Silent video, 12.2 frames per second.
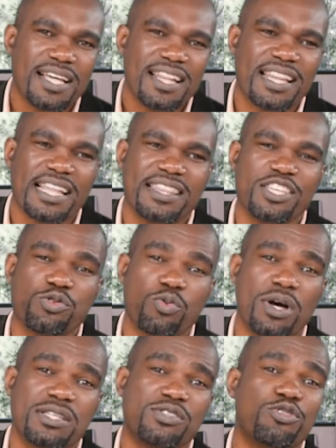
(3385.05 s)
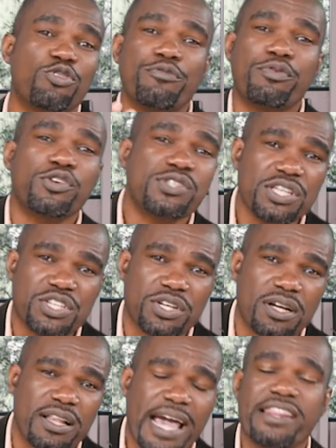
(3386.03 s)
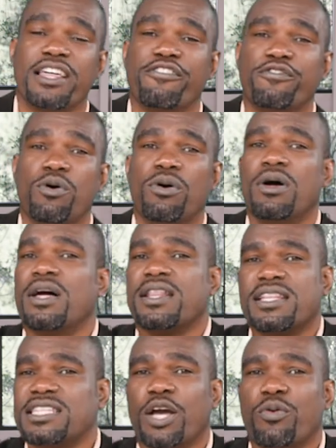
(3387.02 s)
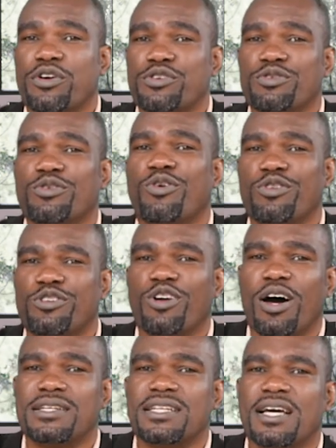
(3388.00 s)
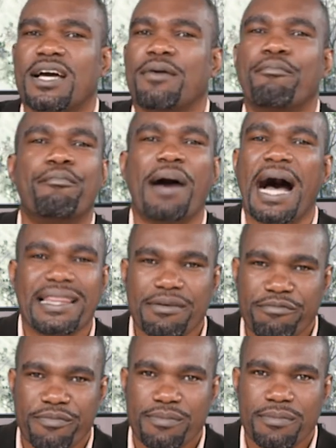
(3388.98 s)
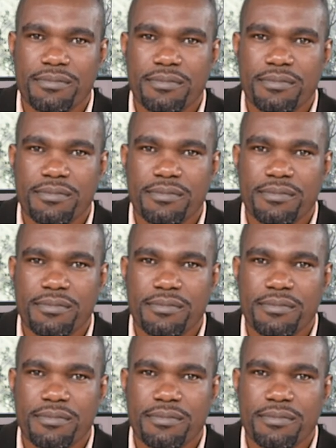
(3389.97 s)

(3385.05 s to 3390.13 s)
that this was not procedural, and therefore the Turquand rule could not bar them.